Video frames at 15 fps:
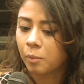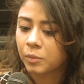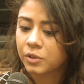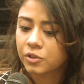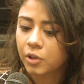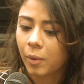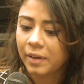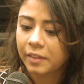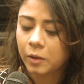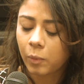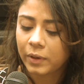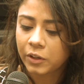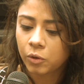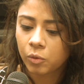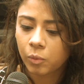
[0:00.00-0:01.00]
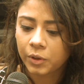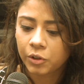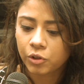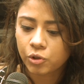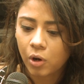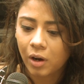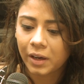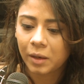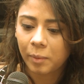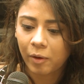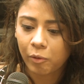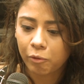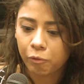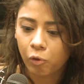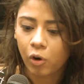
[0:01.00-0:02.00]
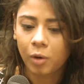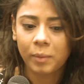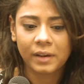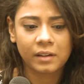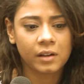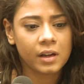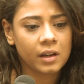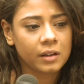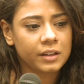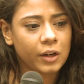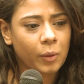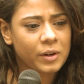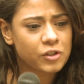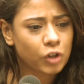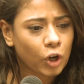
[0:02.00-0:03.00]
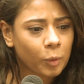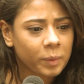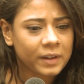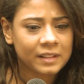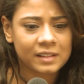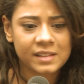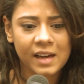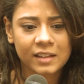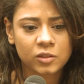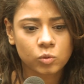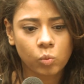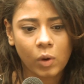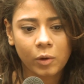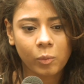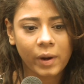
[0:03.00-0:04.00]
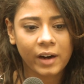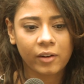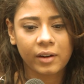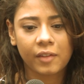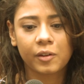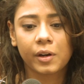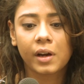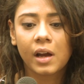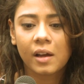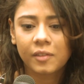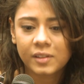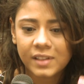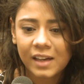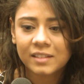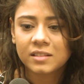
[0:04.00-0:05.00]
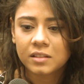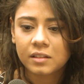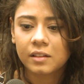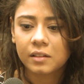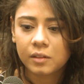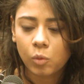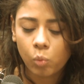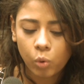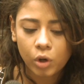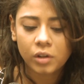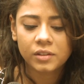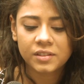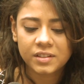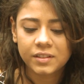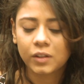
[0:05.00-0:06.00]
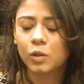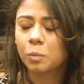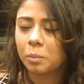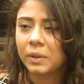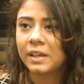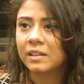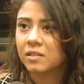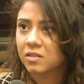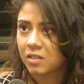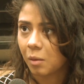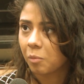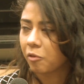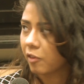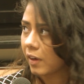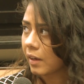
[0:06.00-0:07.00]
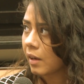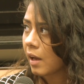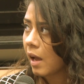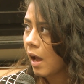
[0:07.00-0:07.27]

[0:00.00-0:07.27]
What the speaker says: So I think when you're talking about reform and interpreting the text one way or another, the word still means something.